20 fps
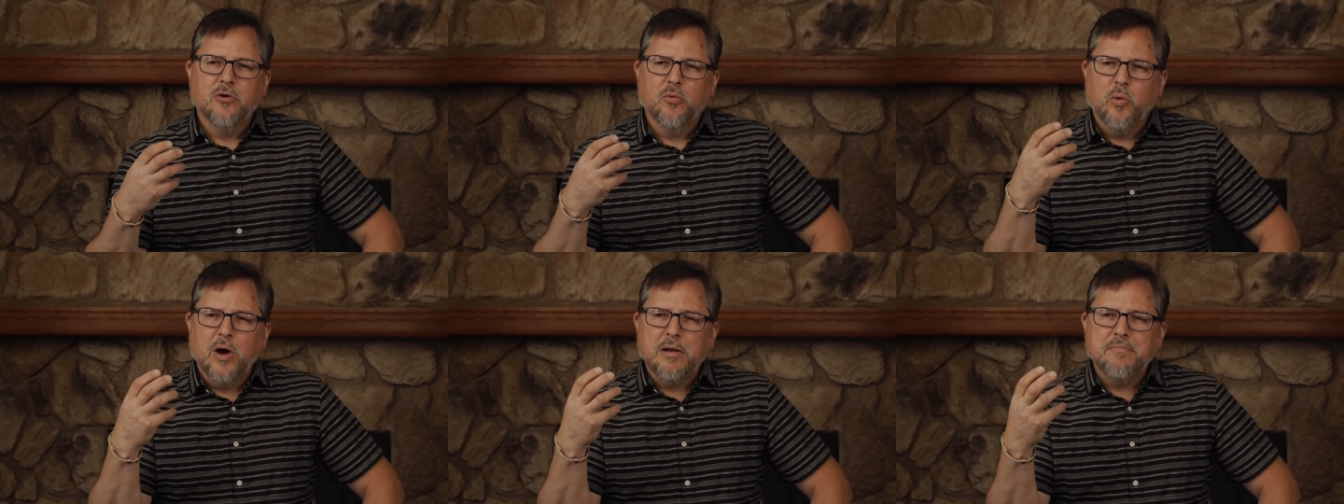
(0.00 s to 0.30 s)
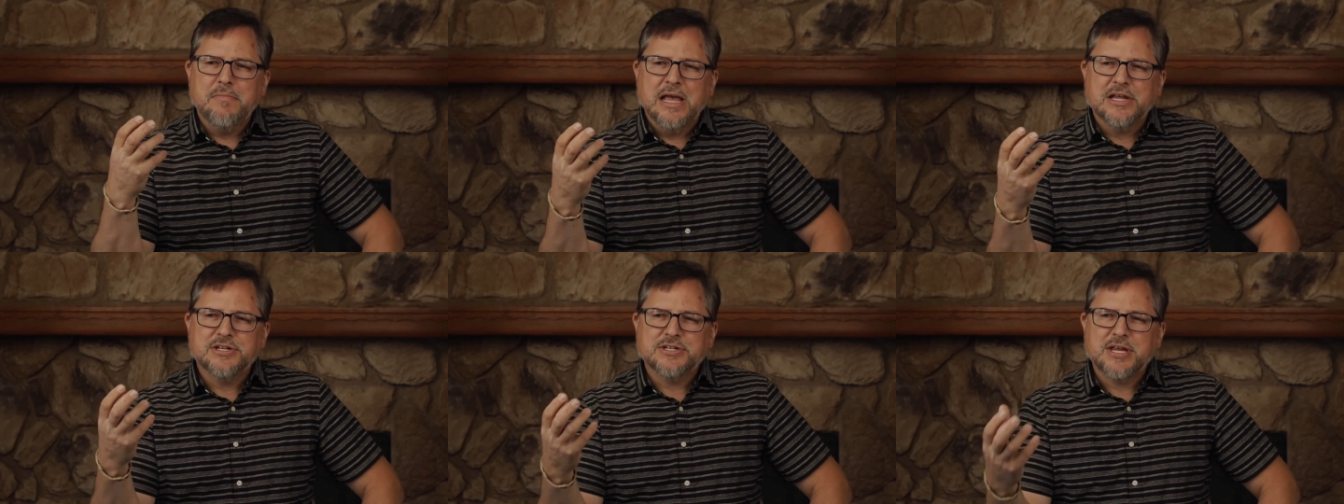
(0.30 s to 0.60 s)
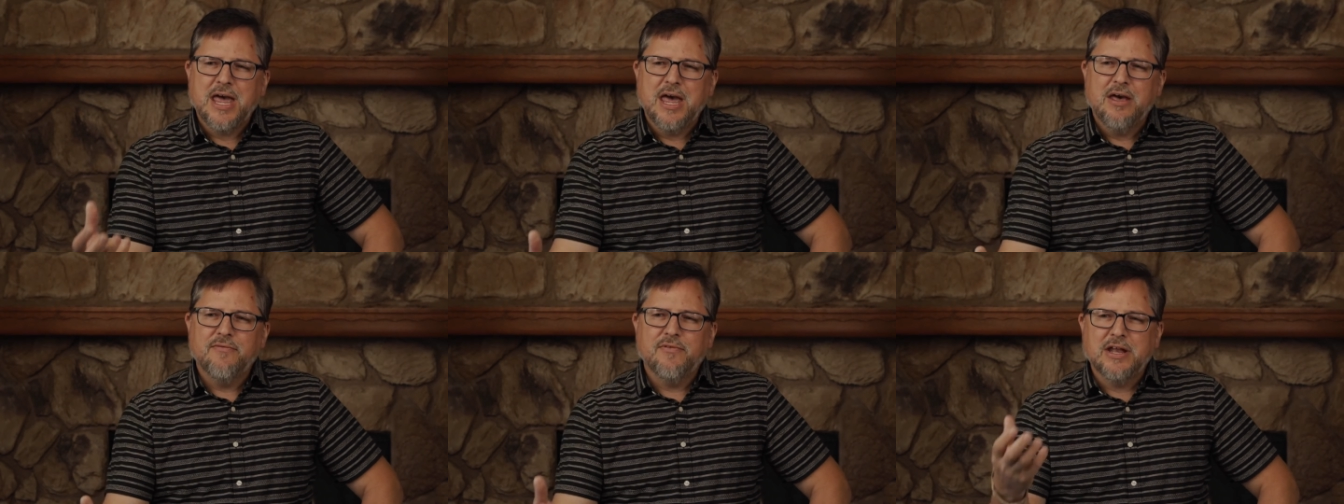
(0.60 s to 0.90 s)
what makes
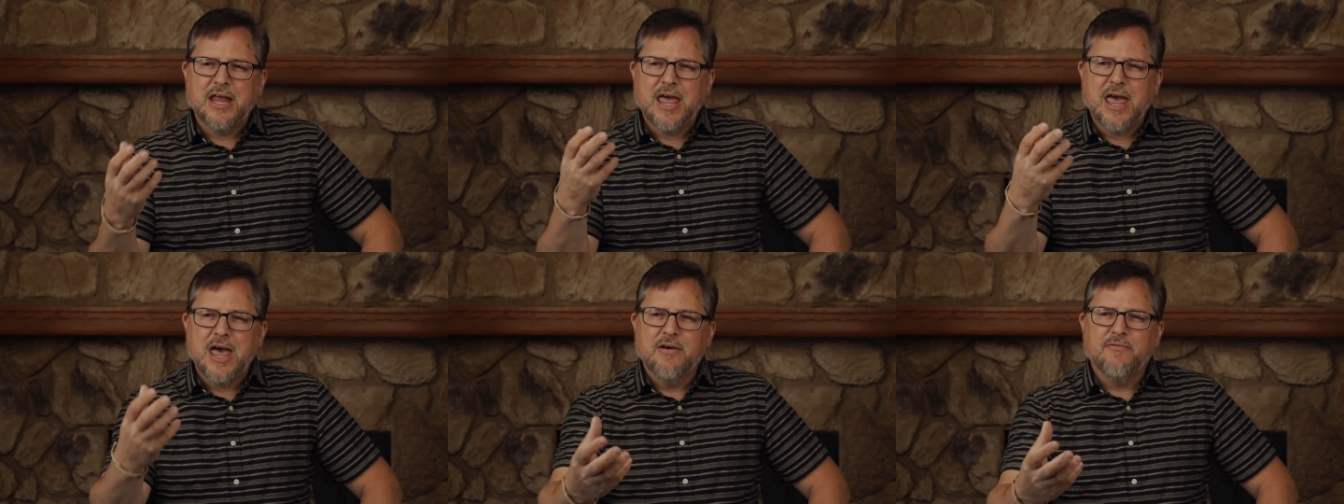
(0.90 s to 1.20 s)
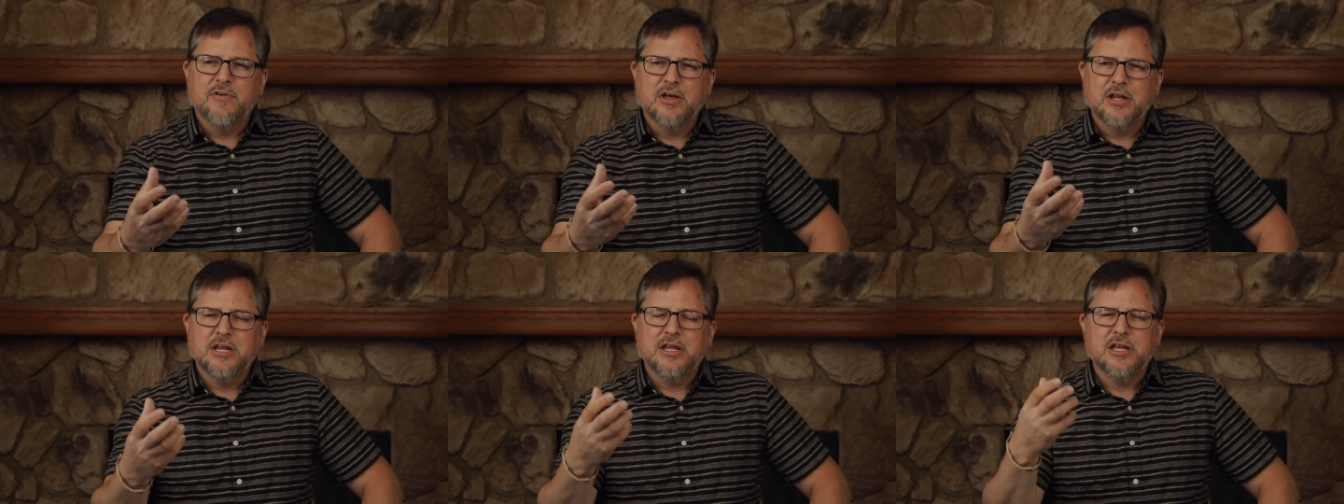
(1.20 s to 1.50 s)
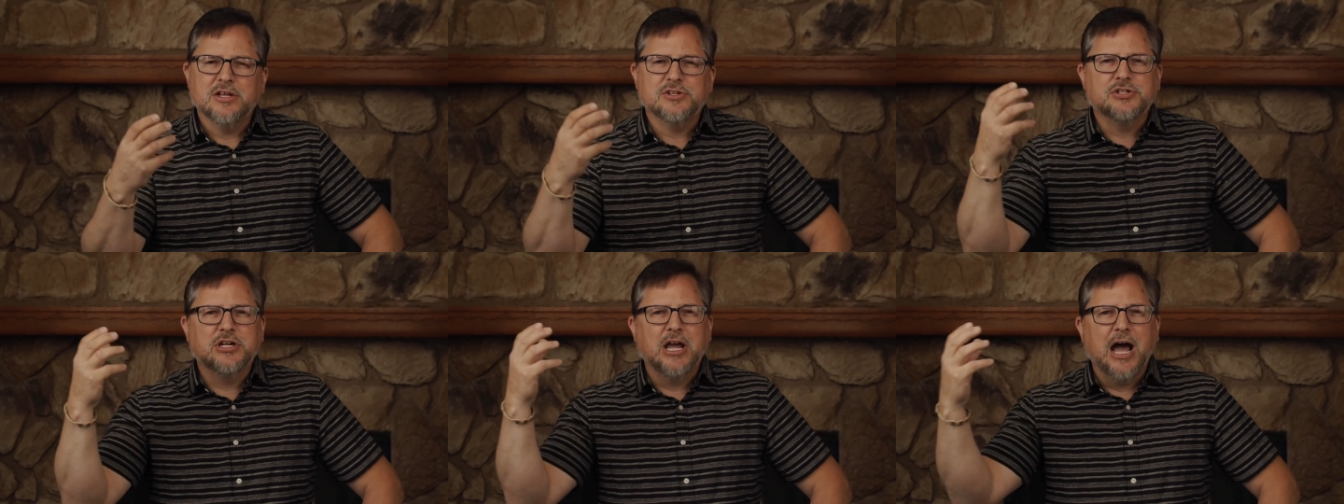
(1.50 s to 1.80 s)
heaven heaven
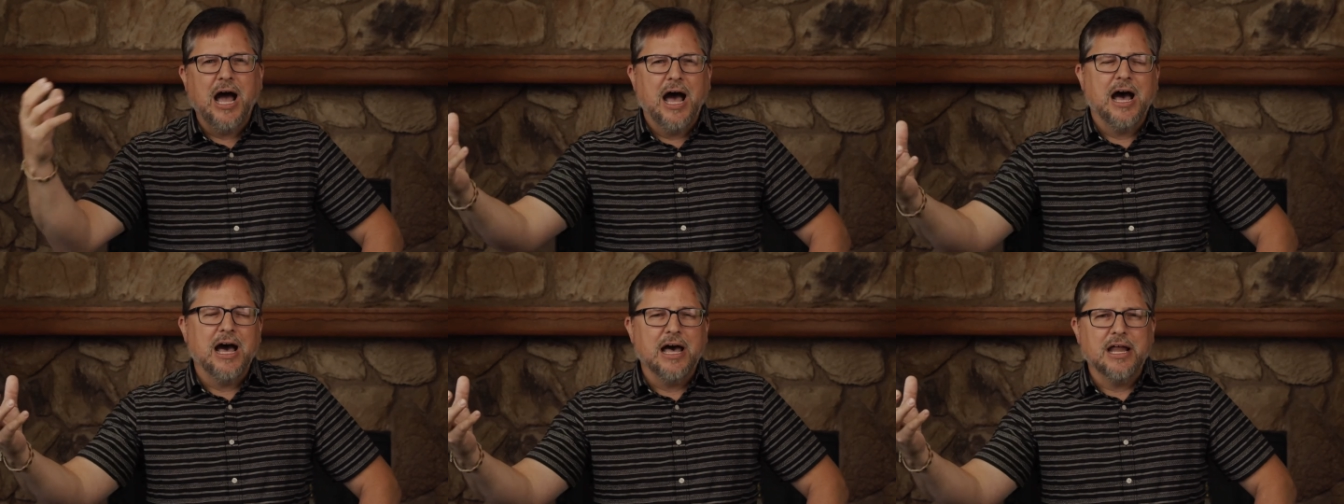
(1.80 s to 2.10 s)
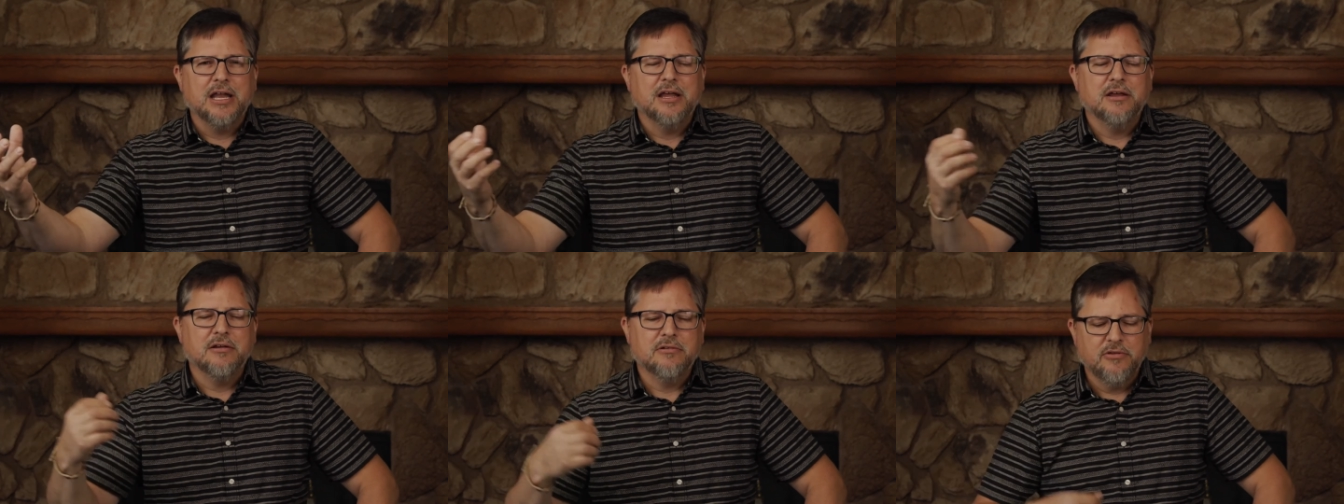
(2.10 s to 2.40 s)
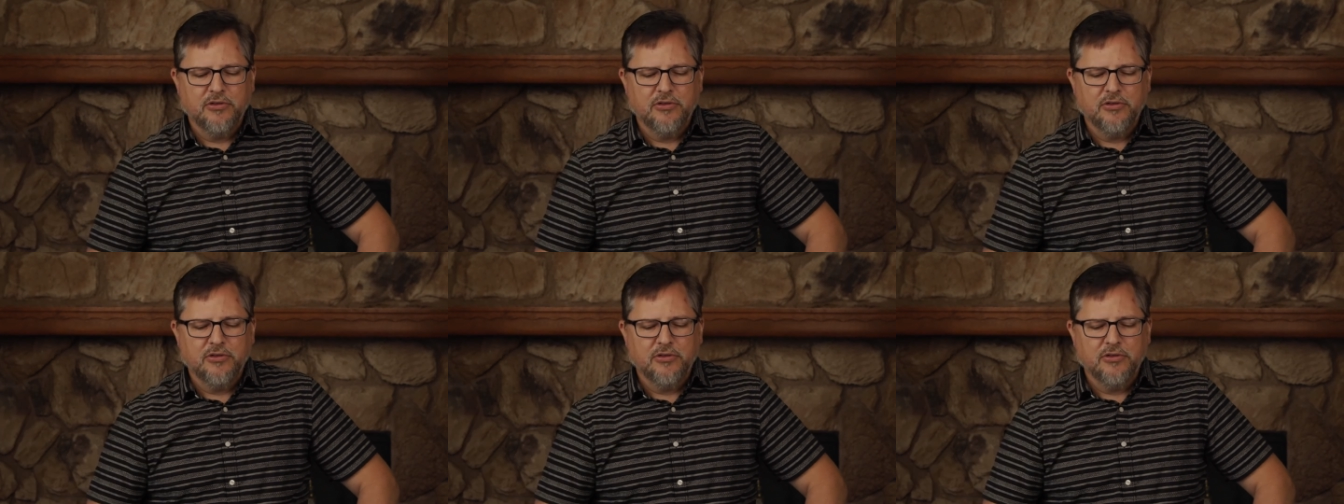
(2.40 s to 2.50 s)
is God.